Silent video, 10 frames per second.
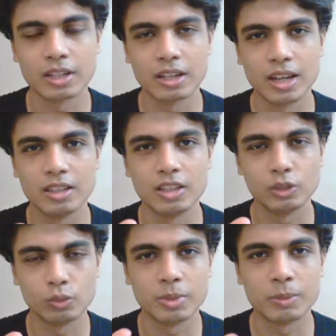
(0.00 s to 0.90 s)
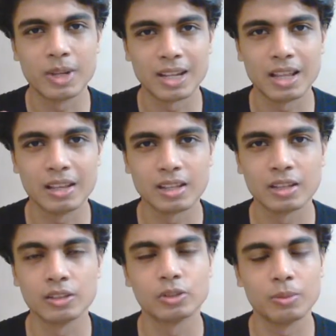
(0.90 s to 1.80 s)
And these would be metallic.
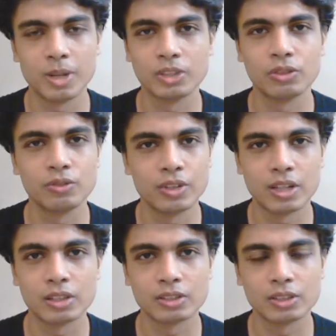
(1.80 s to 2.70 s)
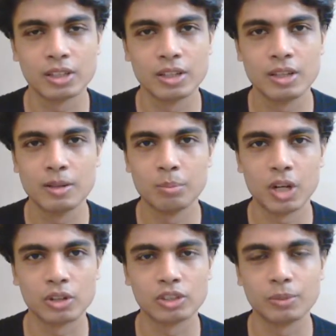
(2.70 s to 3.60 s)
So imagine various
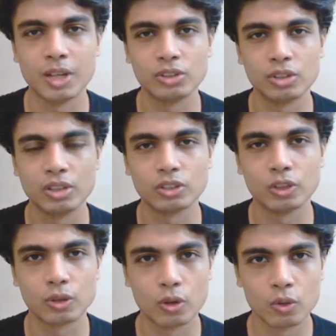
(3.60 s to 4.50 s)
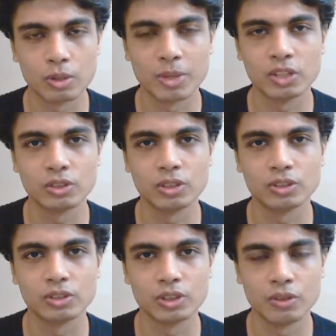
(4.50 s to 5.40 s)
metals. Imagine this in gold, imagine this
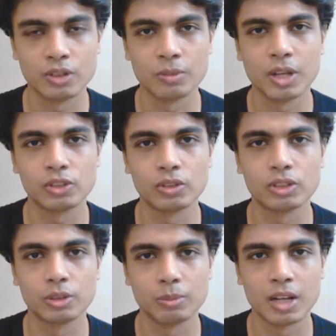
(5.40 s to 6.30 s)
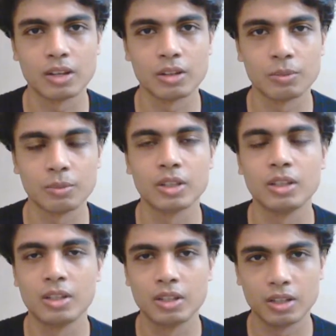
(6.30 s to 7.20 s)
in silver, imagine this in platinum,
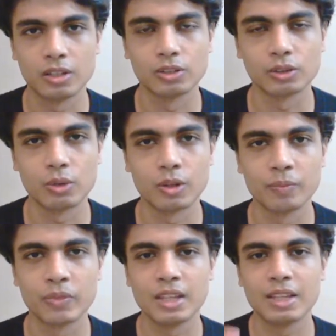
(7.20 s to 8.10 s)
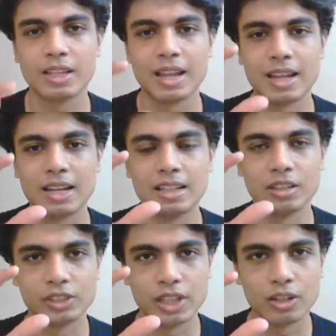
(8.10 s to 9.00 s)
and so on. And in the
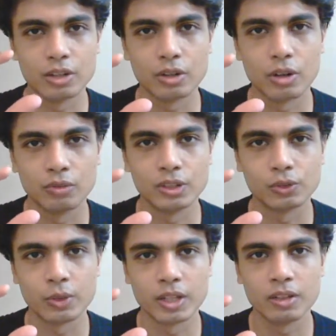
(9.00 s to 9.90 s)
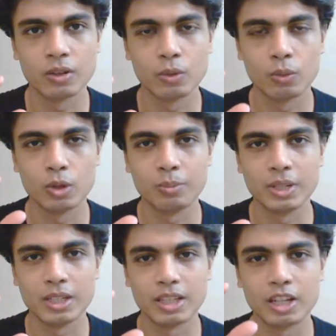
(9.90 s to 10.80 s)
center of this ring would
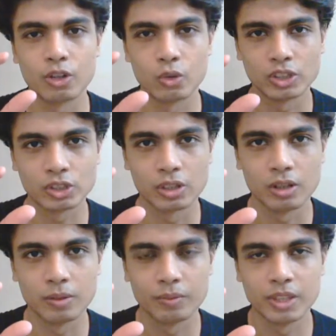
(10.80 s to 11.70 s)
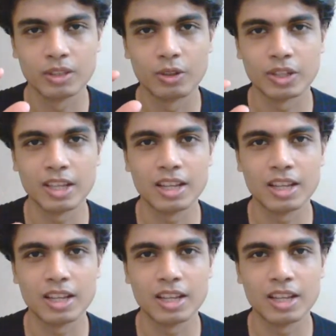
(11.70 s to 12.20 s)
be a crystal, okay.